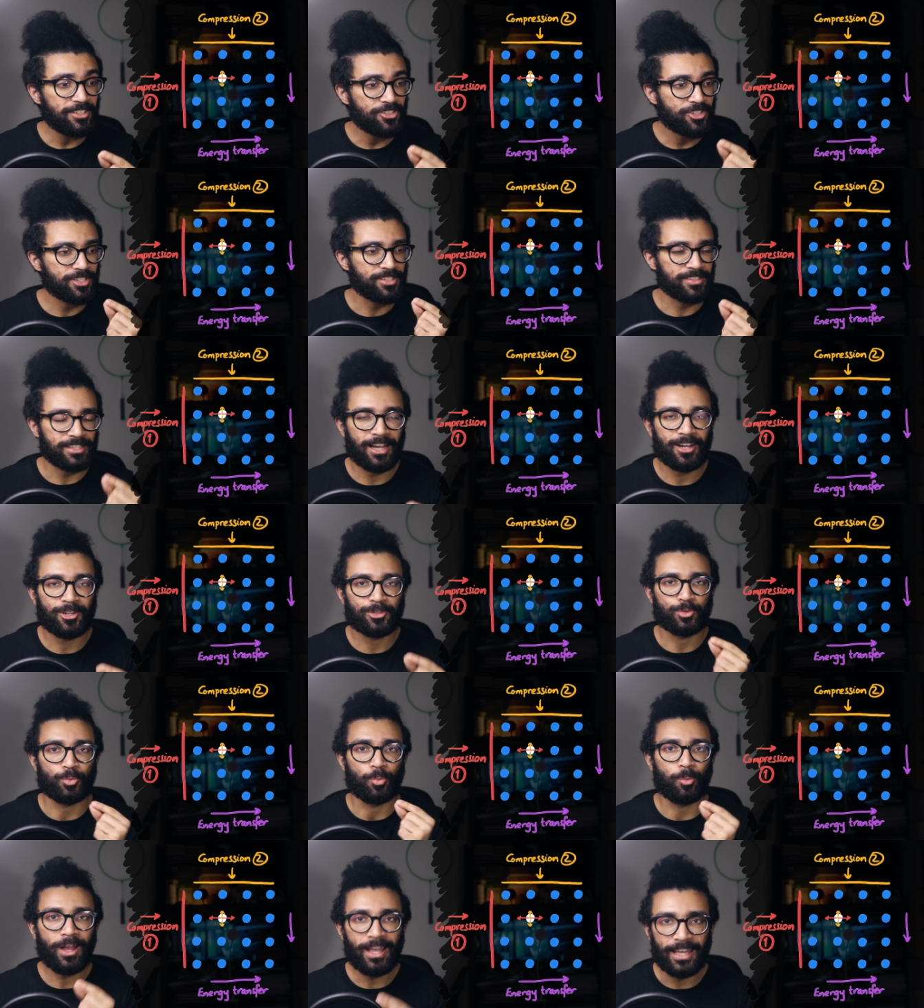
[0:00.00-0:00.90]
each
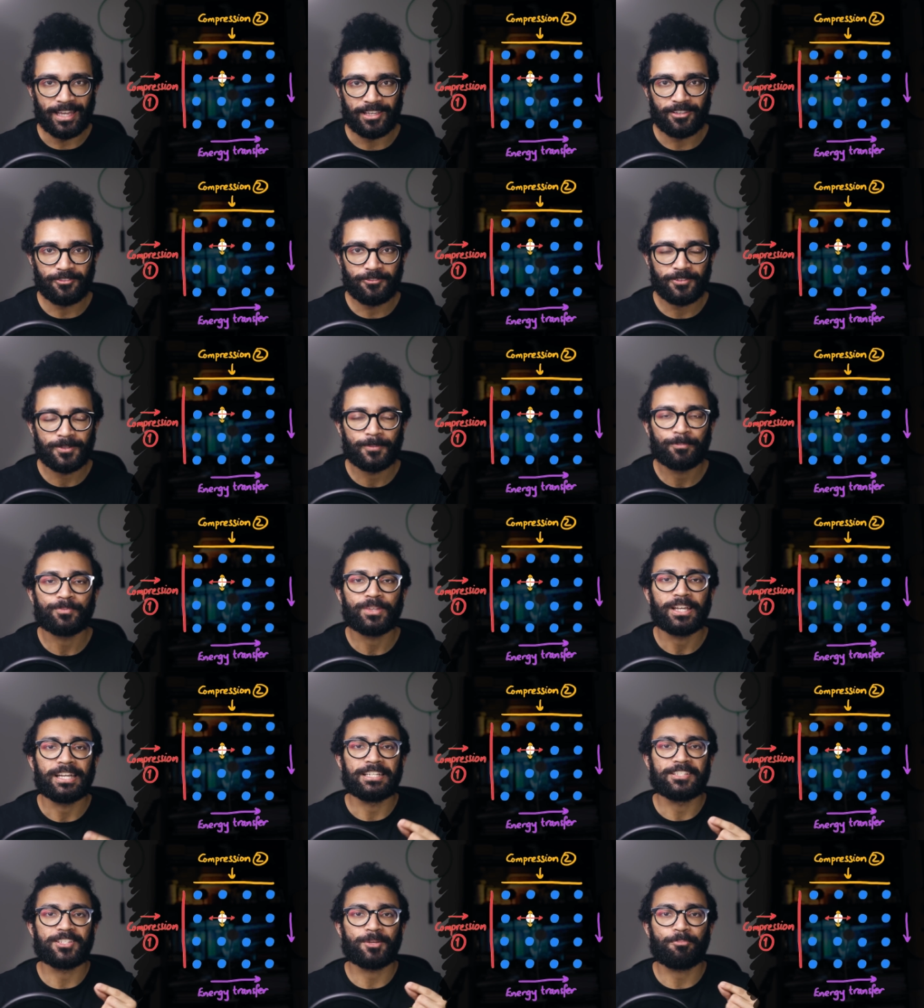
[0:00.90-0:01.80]
sound wave
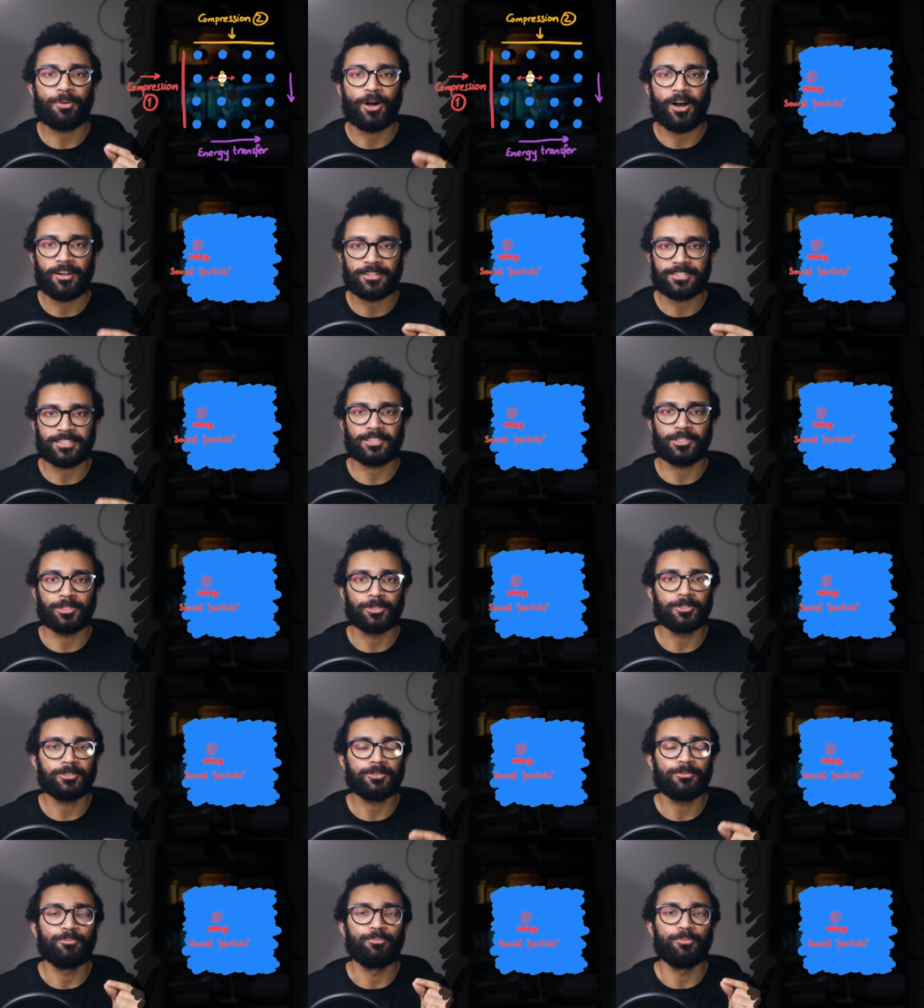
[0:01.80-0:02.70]
is a
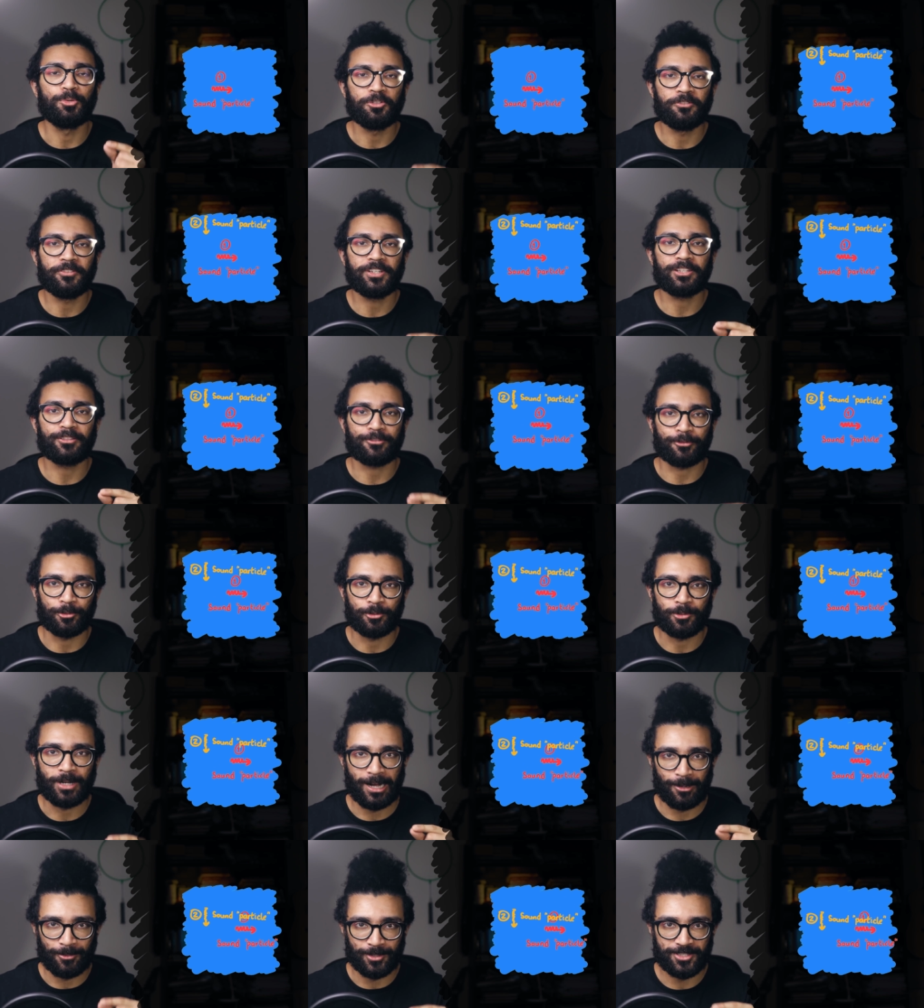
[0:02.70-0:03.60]
particle moving
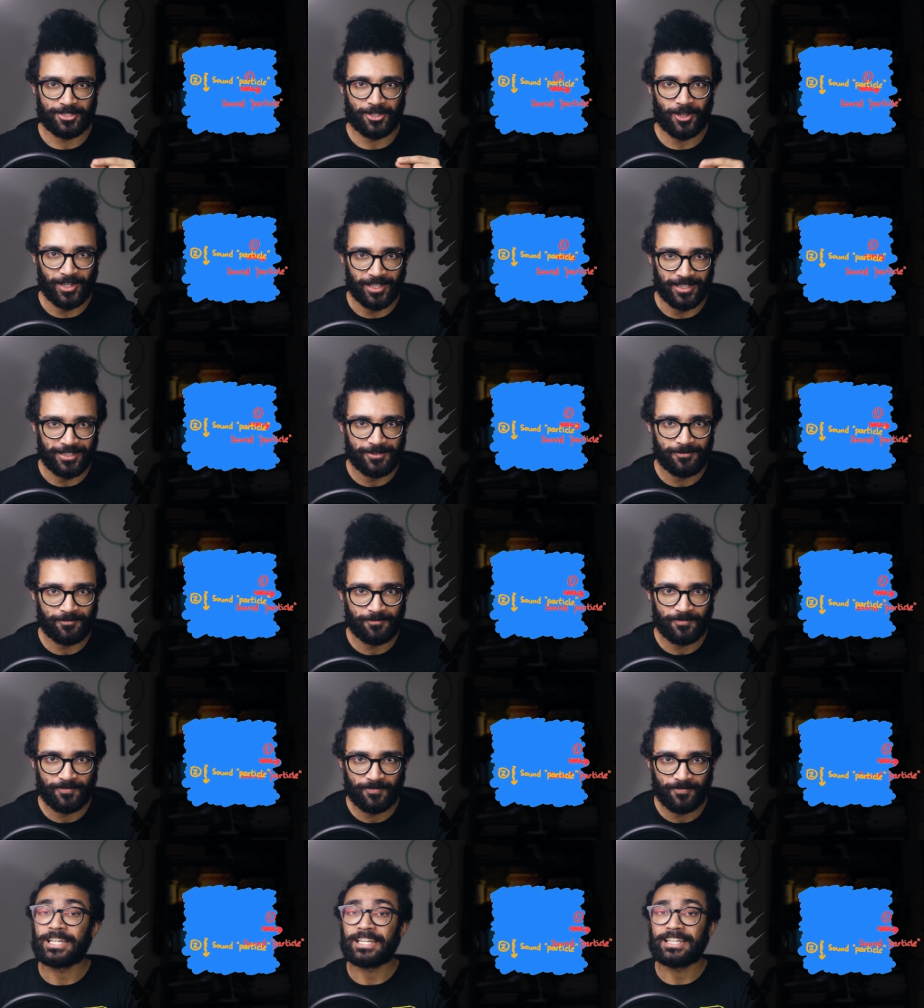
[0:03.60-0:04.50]
through our solid.
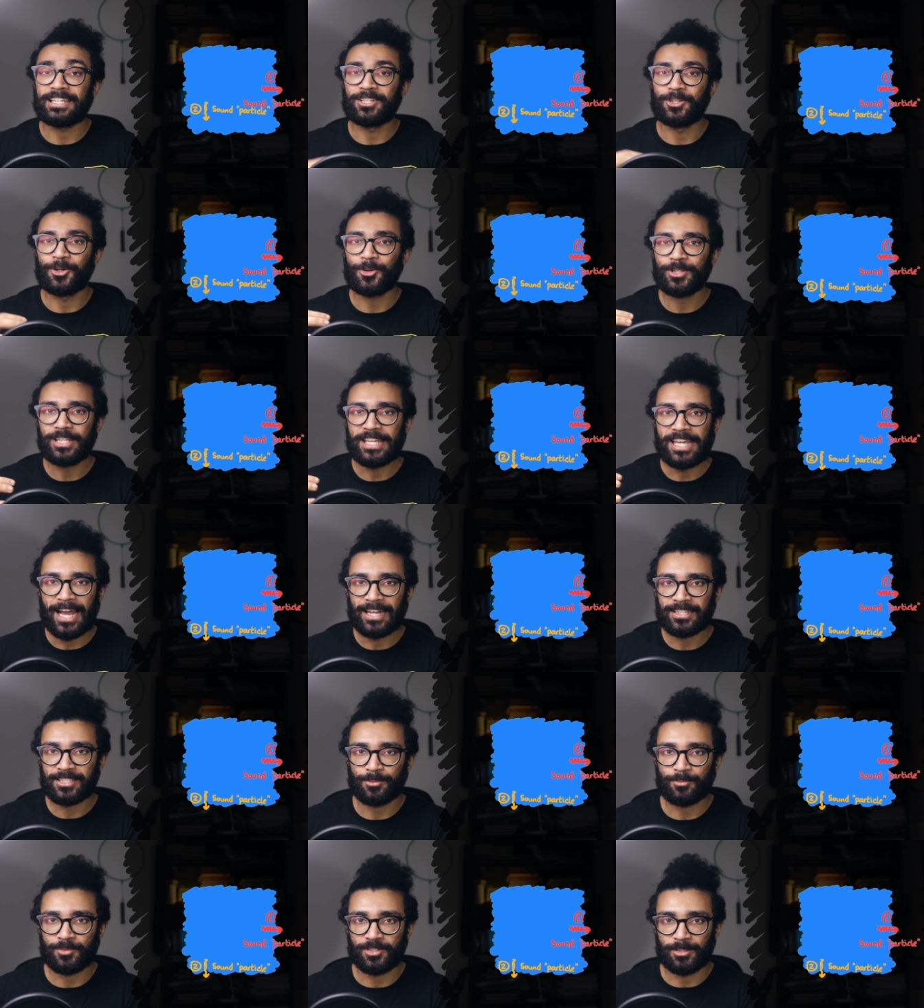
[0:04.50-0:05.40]
We can ignore the
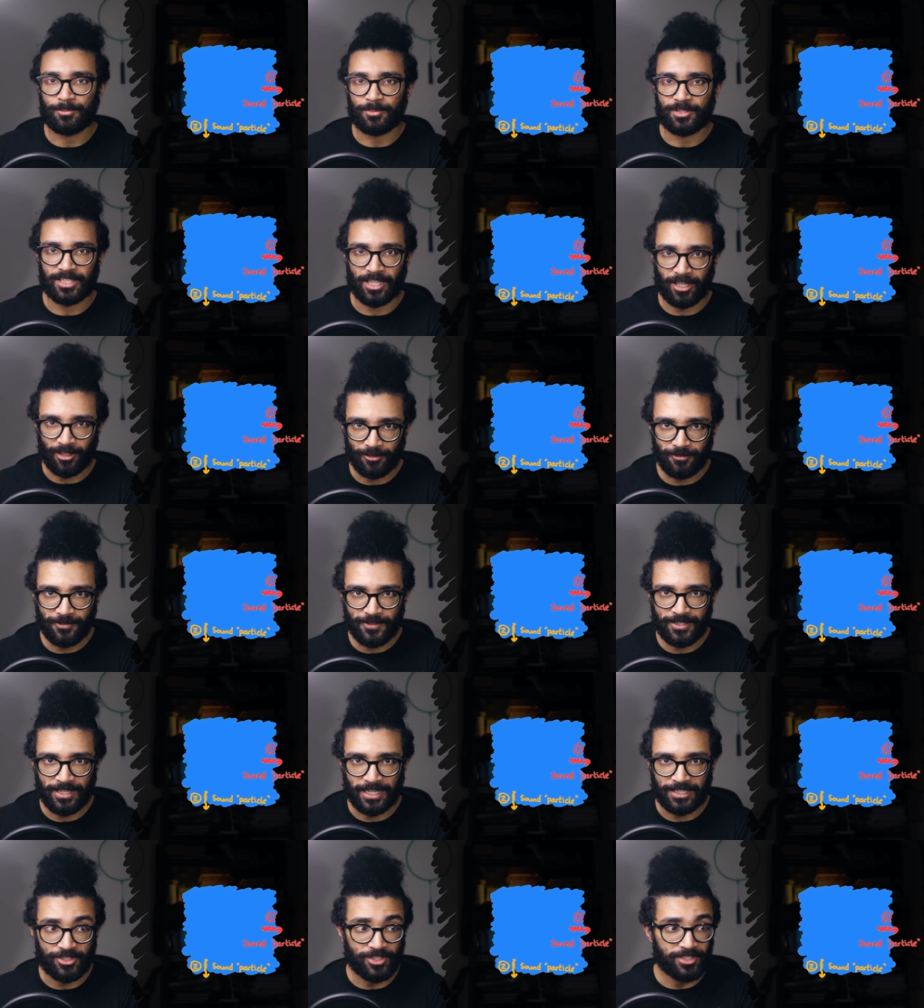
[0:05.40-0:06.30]
atoms
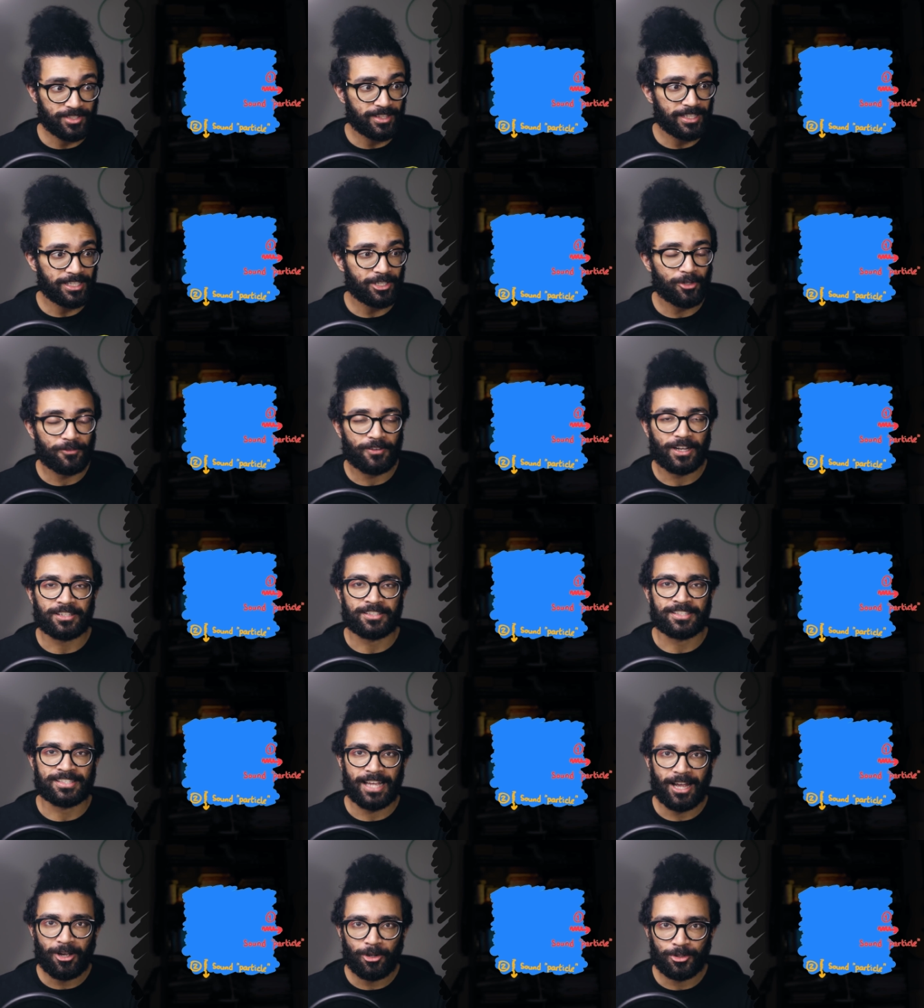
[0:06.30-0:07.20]
themselves and just think of our
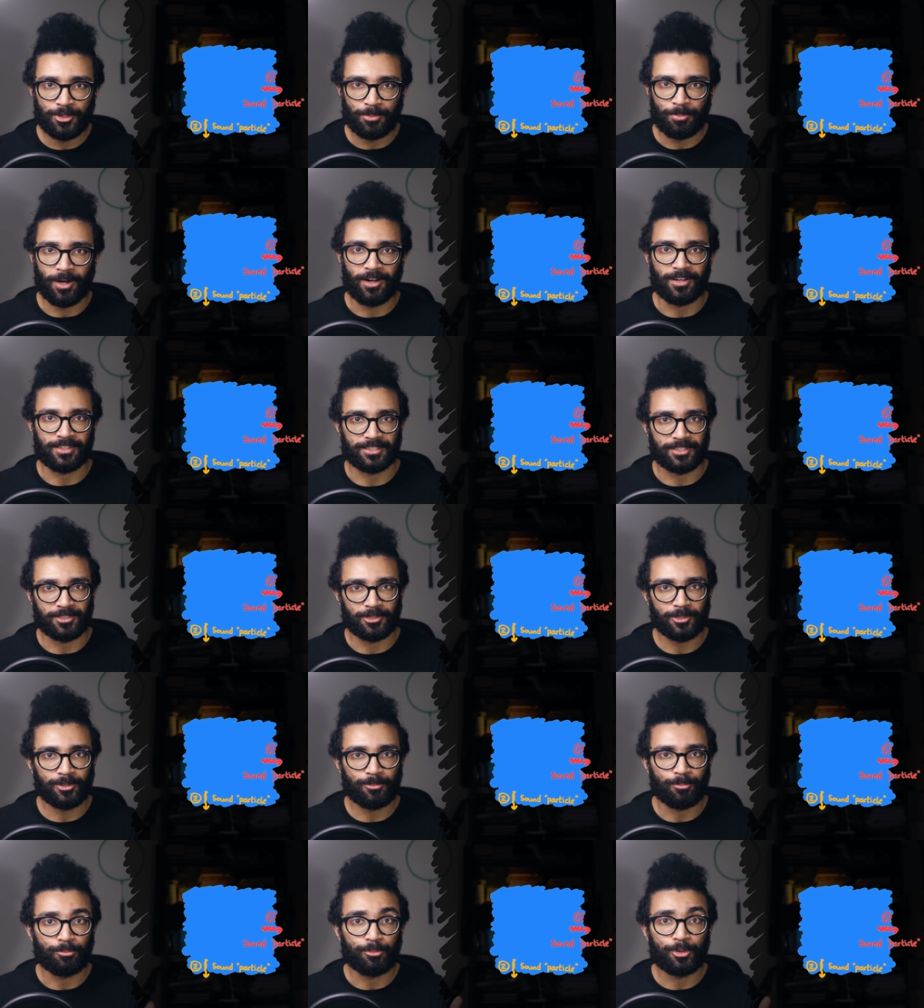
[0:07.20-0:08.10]
sound
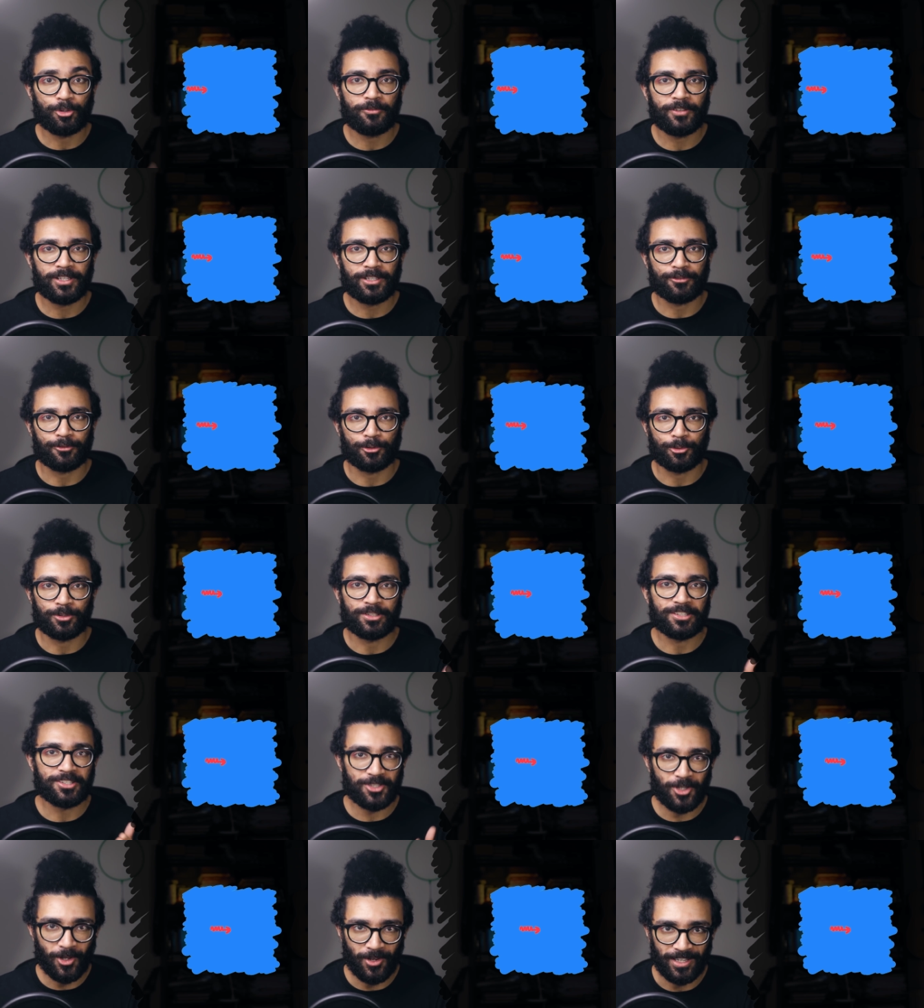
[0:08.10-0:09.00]
particle moving through
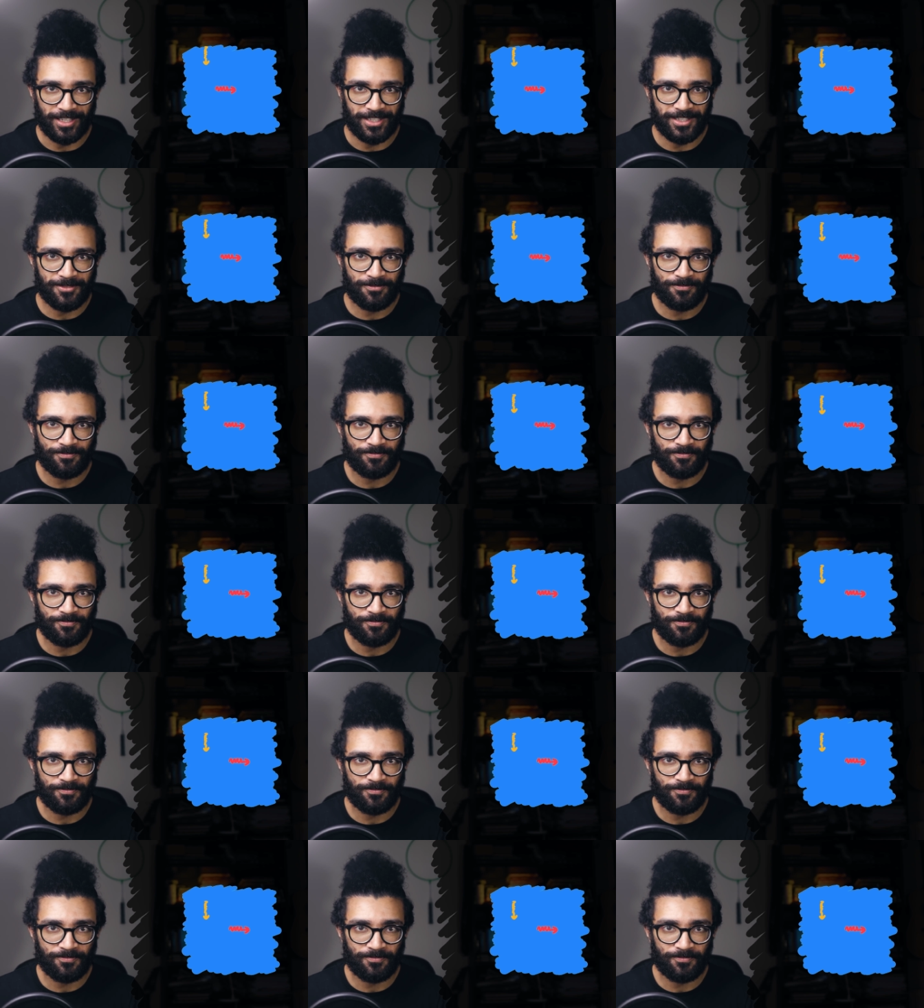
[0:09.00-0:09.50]
the solid.